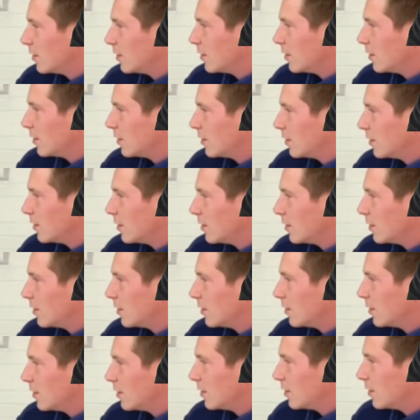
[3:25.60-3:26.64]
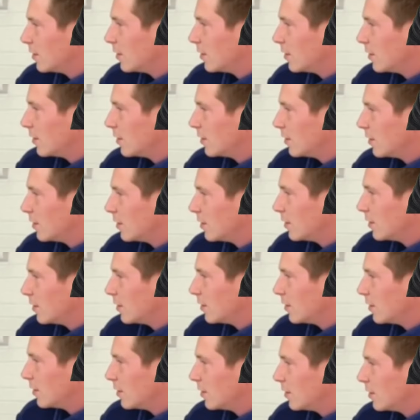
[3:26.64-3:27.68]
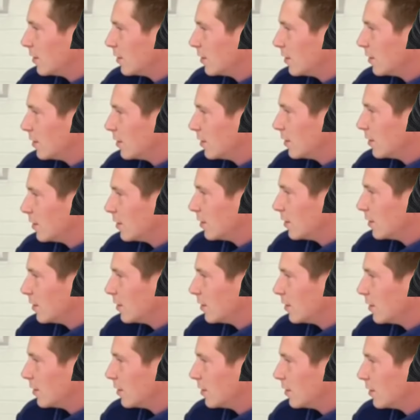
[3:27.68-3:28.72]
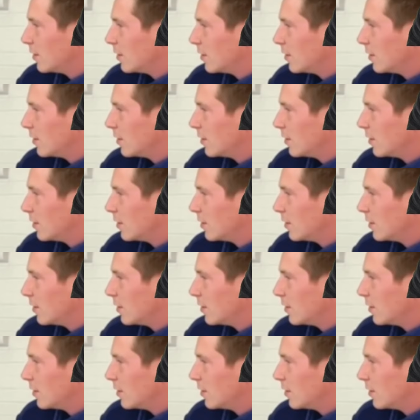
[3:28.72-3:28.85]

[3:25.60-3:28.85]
(silent)